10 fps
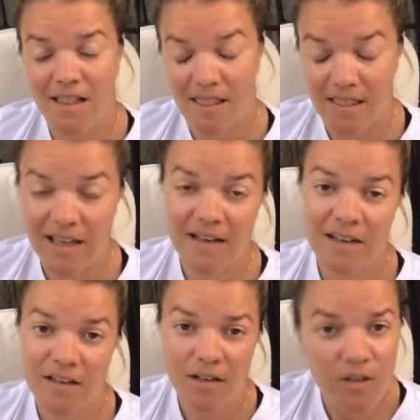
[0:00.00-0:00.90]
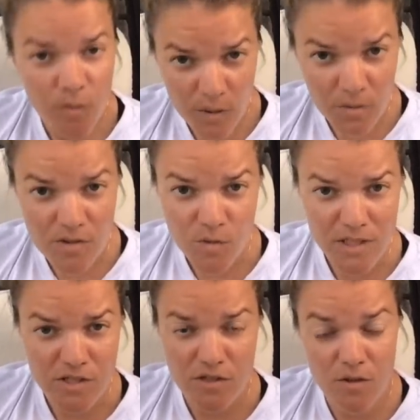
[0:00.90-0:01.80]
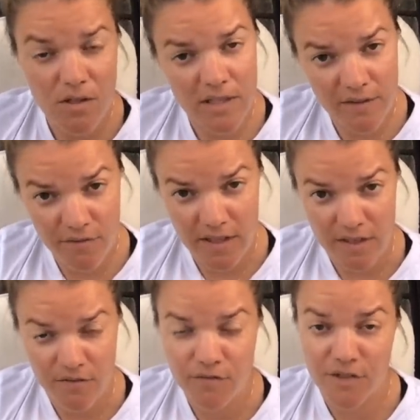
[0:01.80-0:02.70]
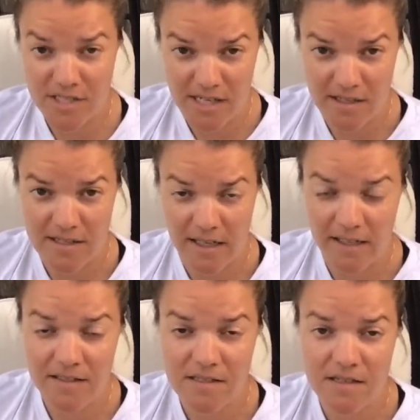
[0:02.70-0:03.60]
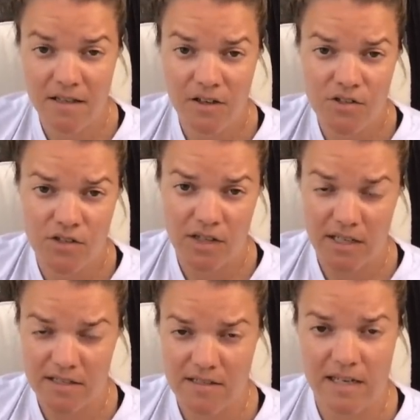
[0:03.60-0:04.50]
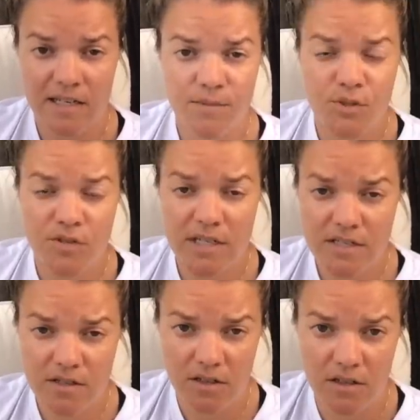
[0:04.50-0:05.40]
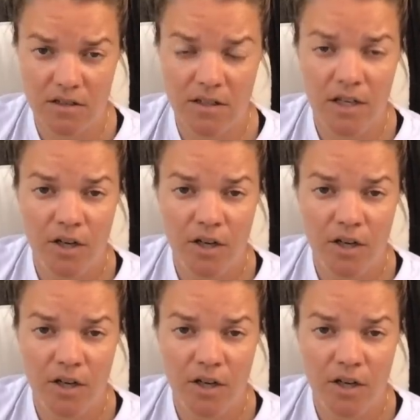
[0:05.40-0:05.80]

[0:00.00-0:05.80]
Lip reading: Then we will switch and do the left leg for 10 seconds. So you're going to stand up straight and tall.